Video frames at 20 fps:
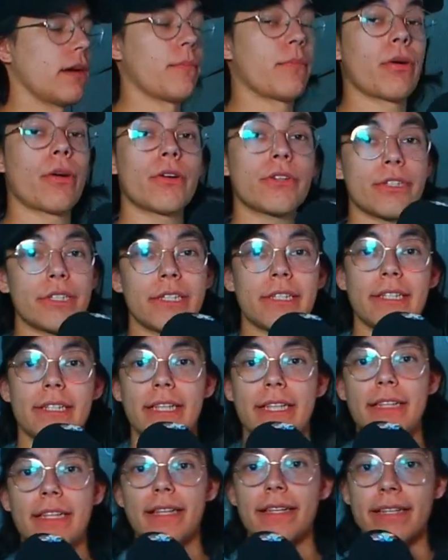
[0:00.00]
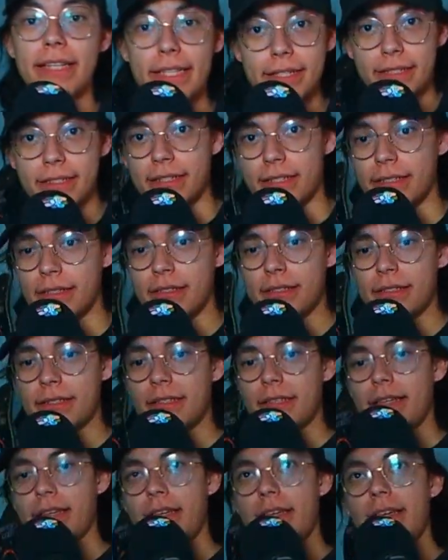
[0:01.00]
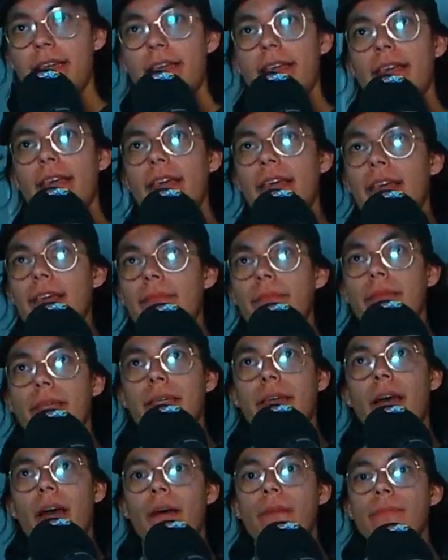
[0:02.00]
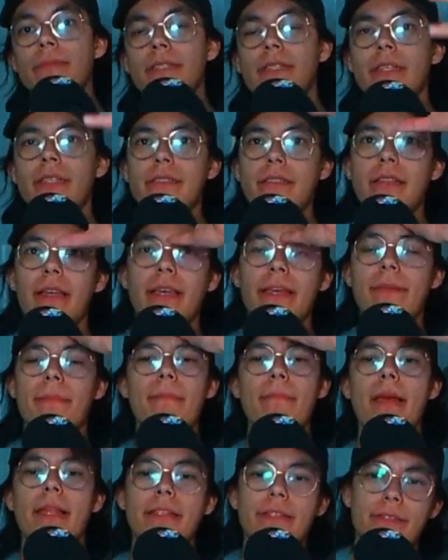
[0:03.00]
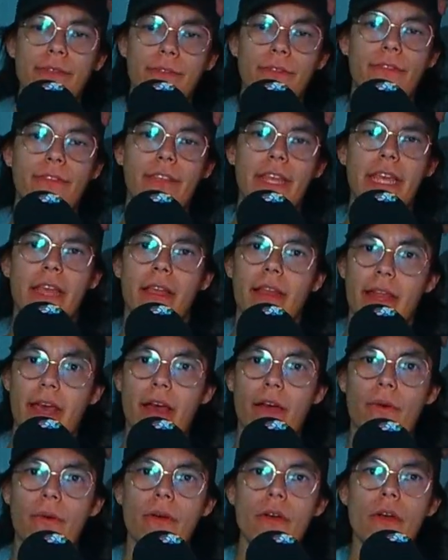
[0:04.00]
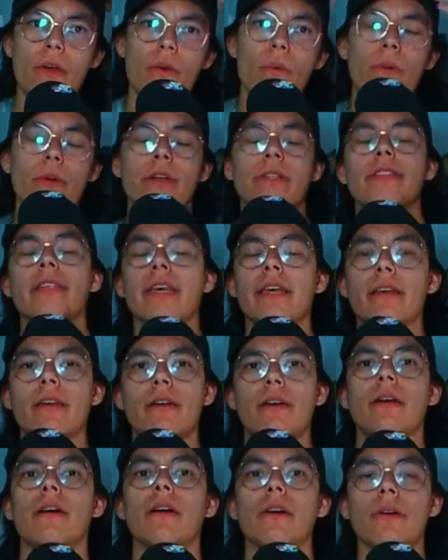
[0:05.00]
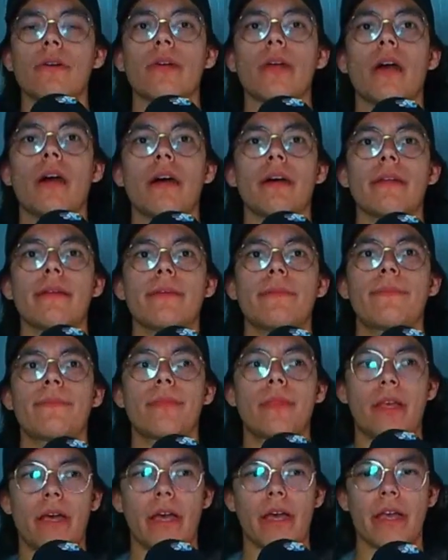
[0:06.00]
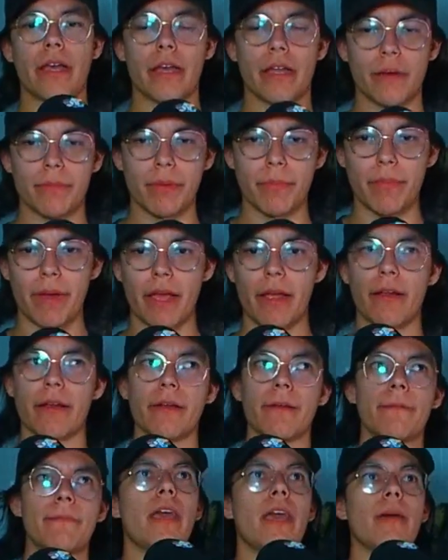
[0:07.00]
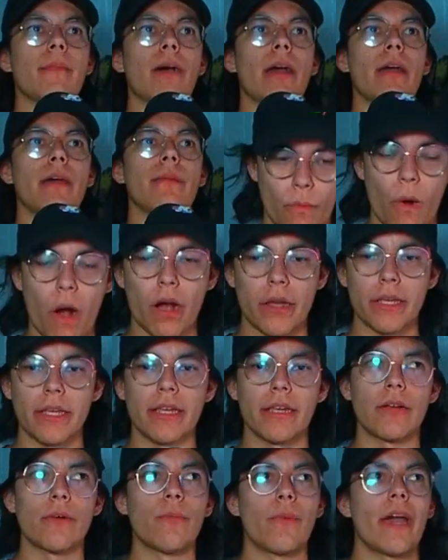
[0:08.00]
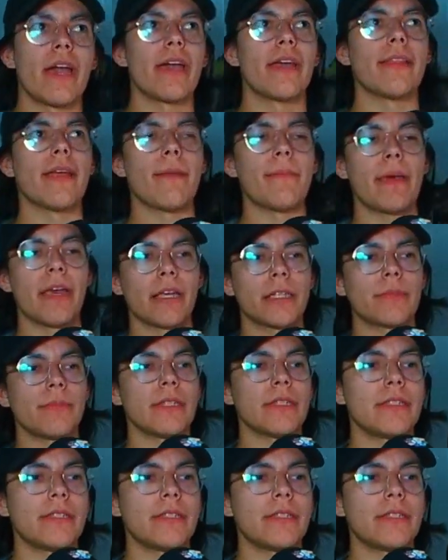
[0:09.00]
a person in the distance, it becomes this like mental thing now where it's like, oh God, I gotta prepare. Am I walking in a way that makes me